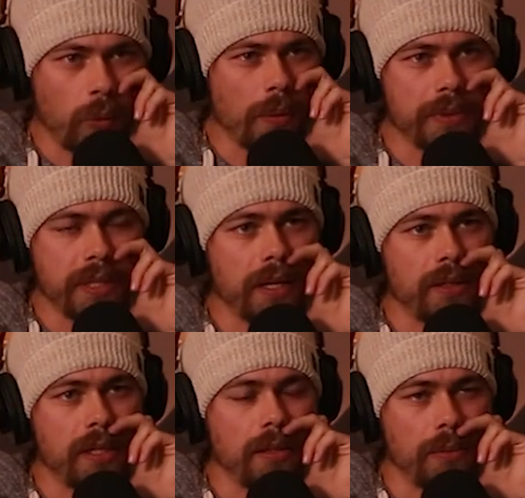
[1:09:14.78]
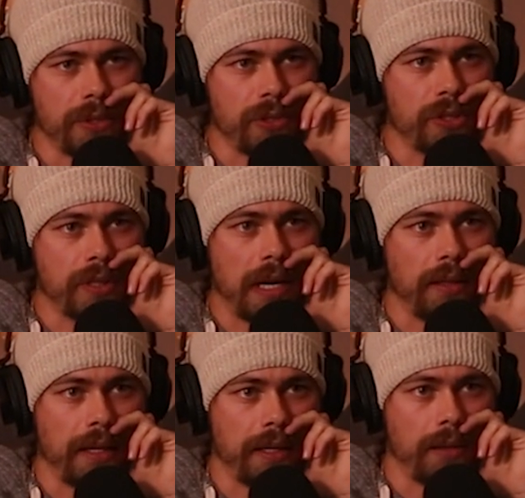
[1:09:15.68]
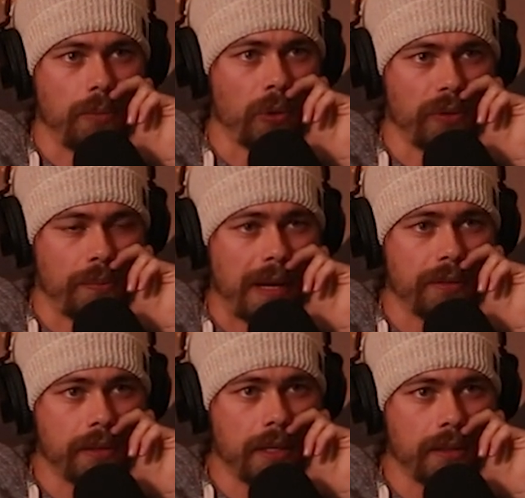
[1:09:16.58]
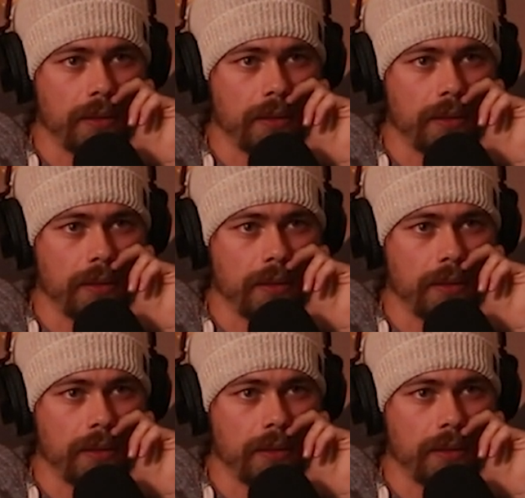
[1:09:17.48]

What was the guarantee though? Was it just kind of like a word of mouth thing,